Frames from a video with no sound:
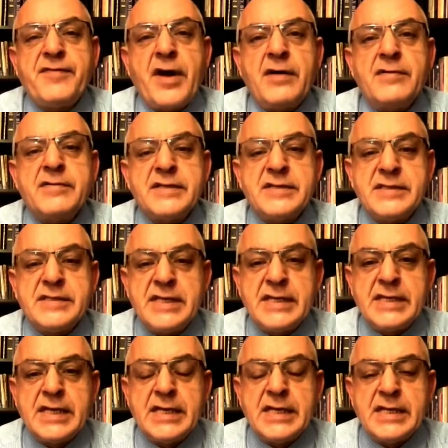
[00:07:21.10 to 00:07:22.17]
found
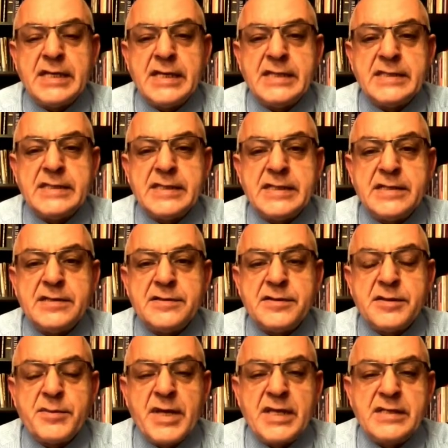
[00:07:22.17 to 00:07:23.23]
digging in the
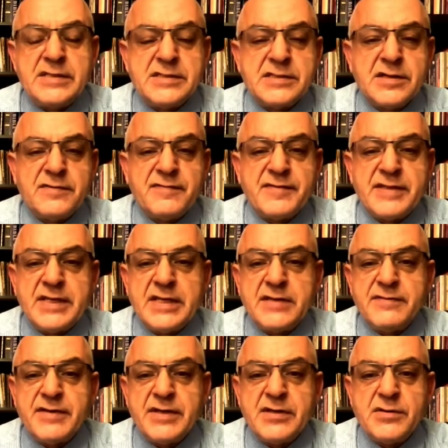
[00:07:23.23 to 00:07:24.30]
remains of
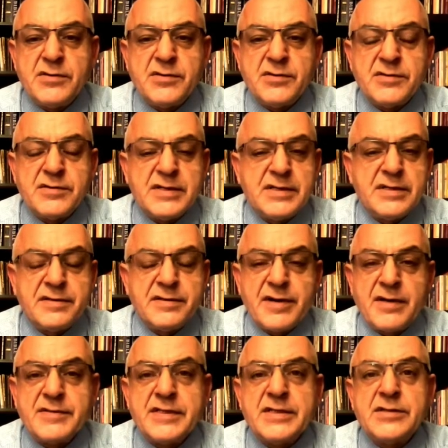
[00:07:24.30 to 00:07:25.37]
Nineveh or
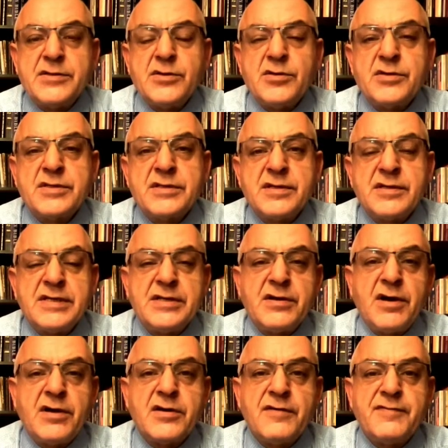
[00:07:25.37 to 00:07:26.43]
around the North
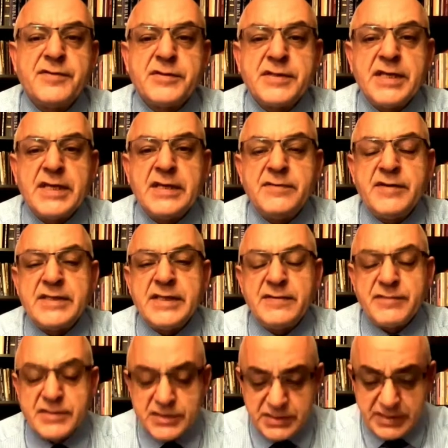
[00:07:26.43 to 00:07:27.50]
Iraq of today when they
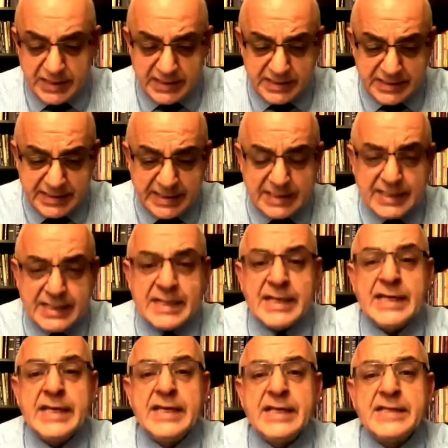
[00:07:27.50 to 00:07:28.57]
were digging.
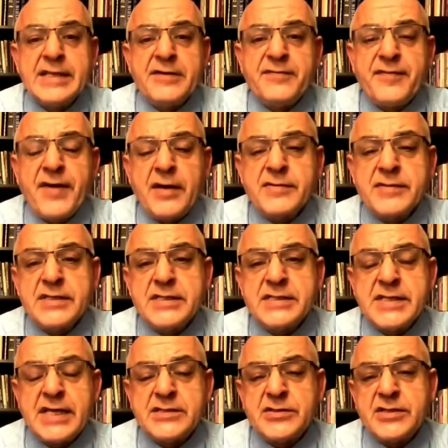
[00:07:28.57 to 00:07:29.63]
They found
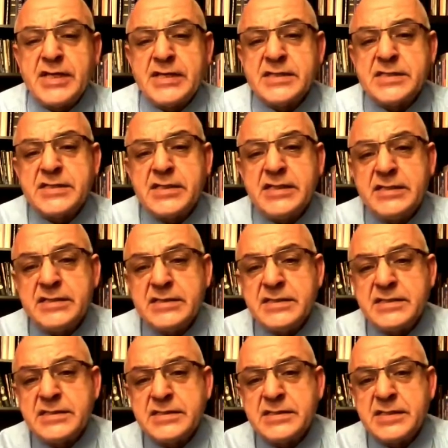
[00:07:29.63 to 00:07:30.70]
this, as you can see,
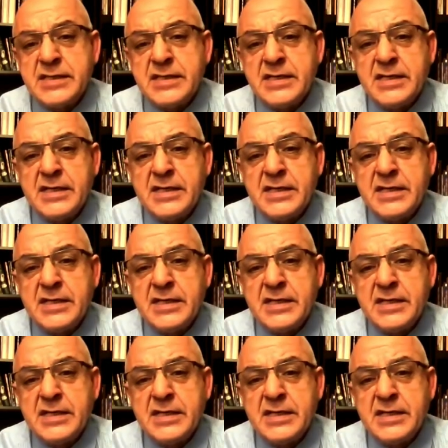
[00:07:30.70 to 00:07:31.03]
this